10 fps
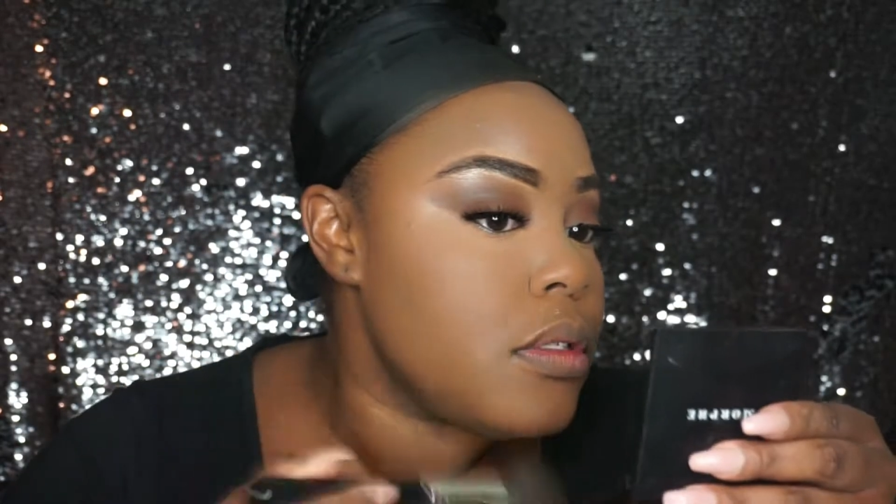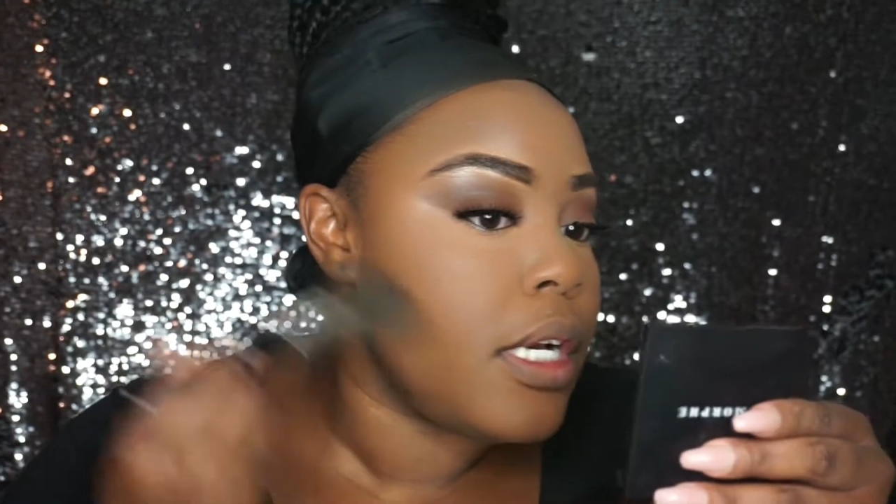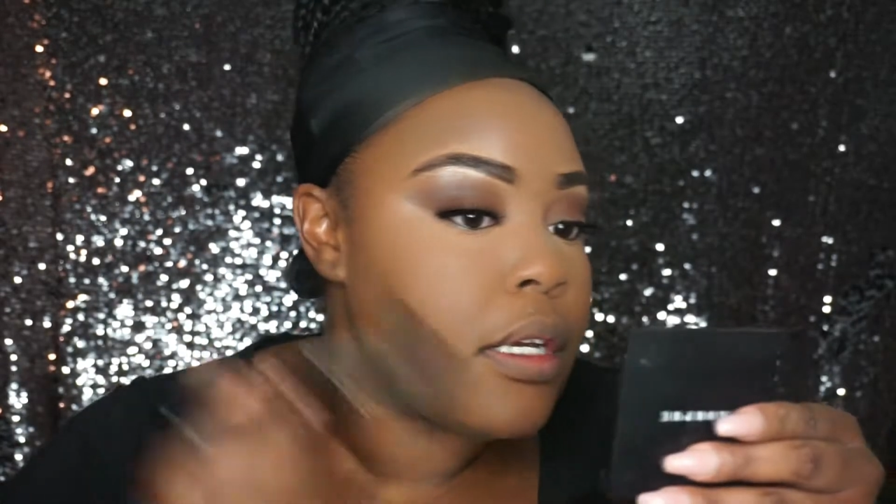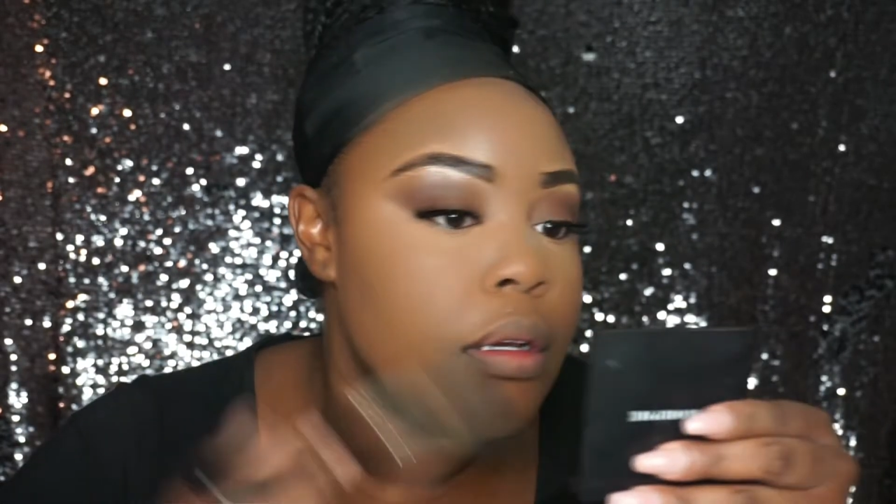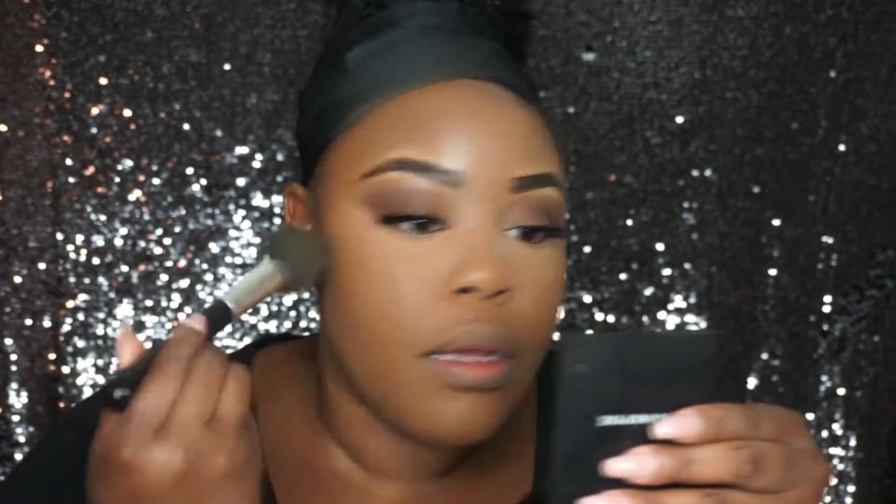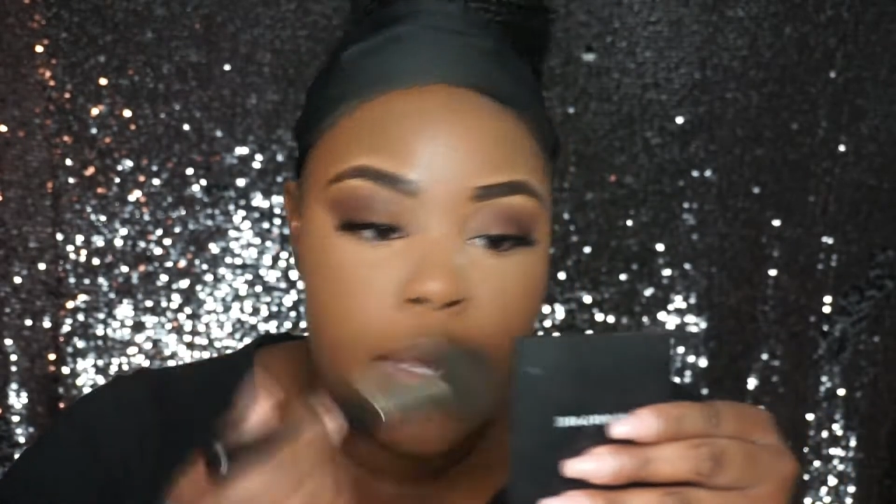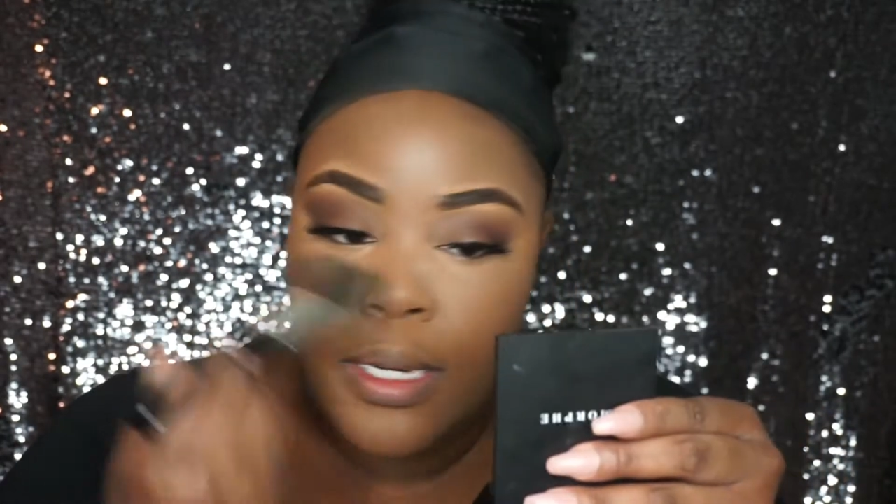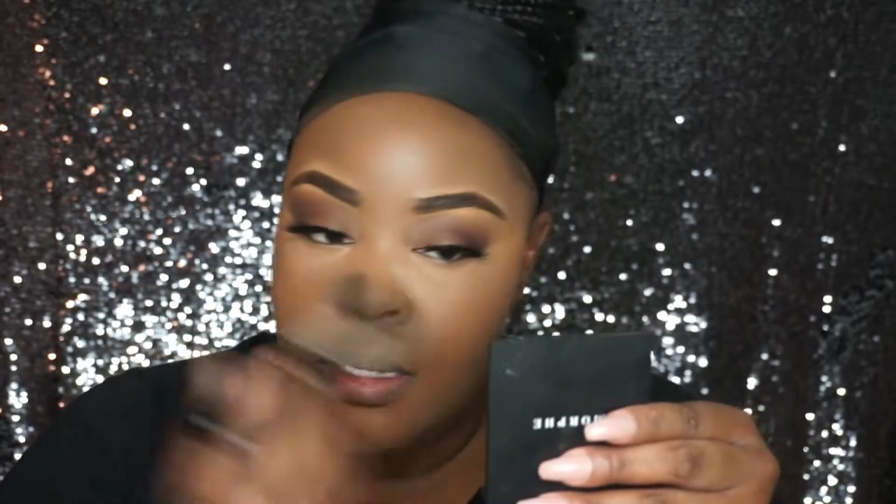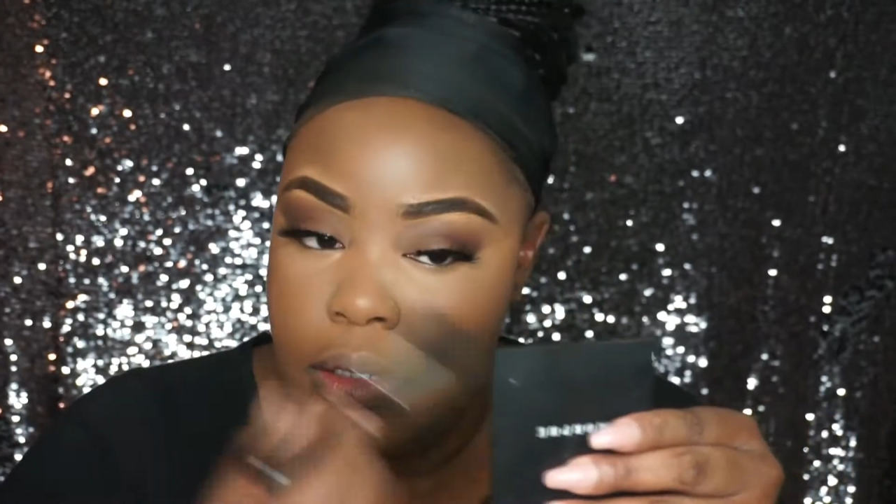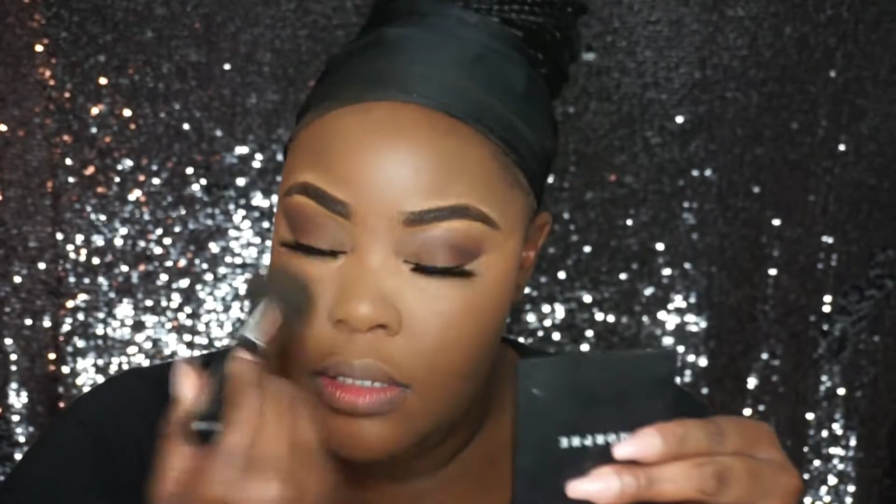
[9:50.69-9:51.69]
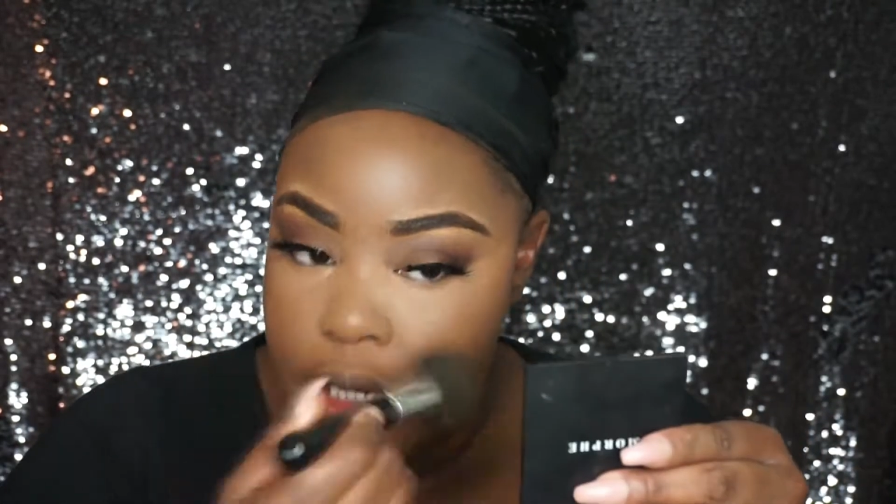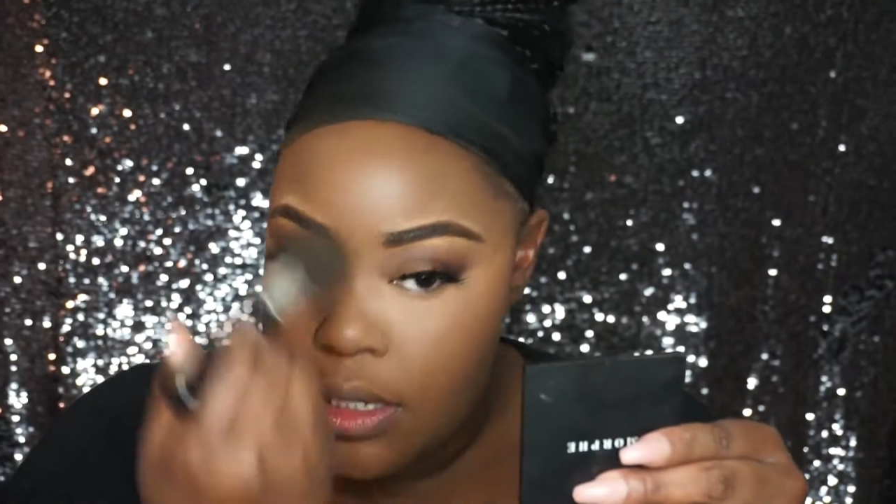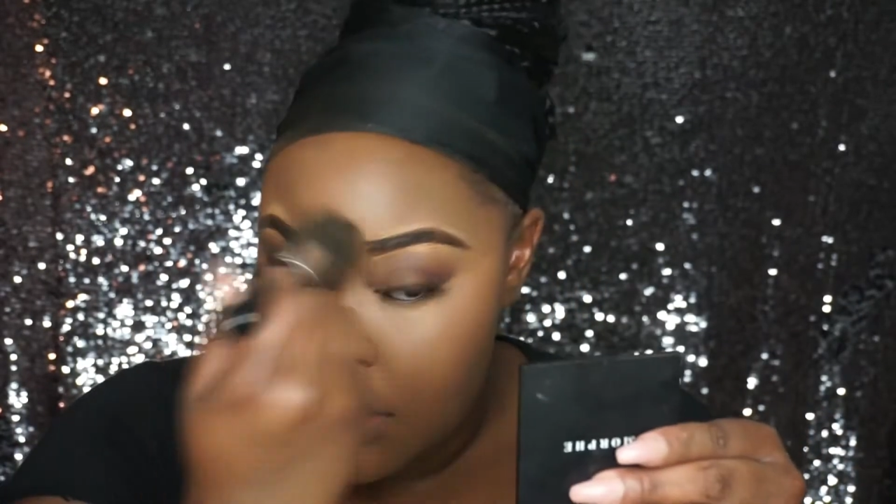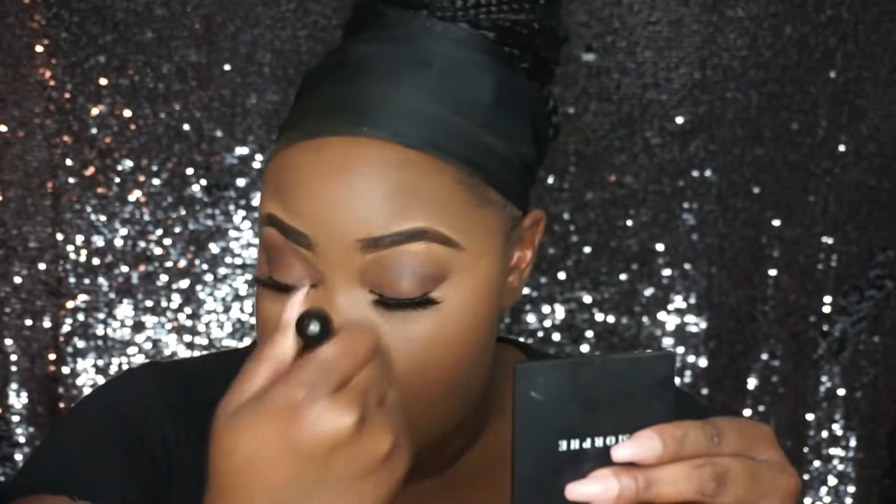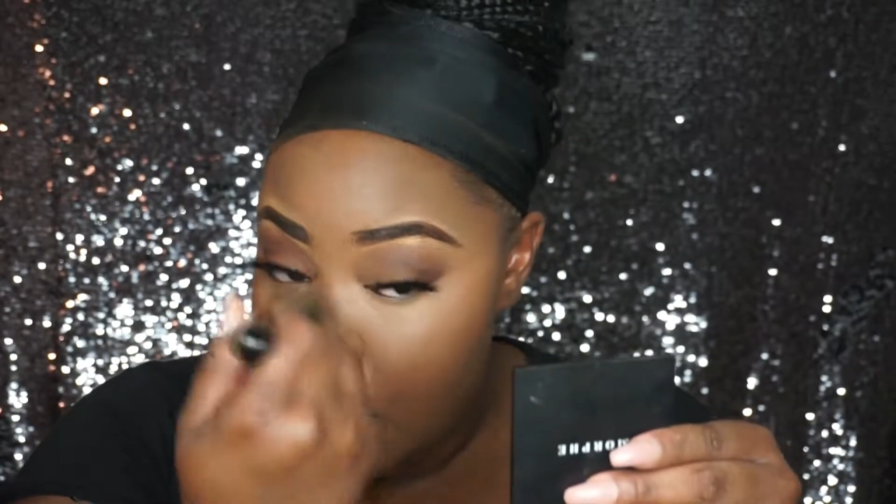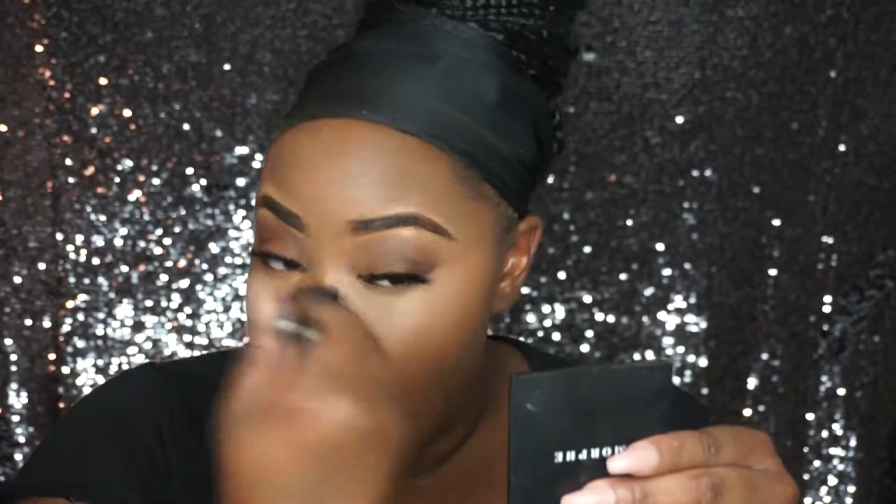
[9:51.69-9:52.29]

so I can go ahead and dust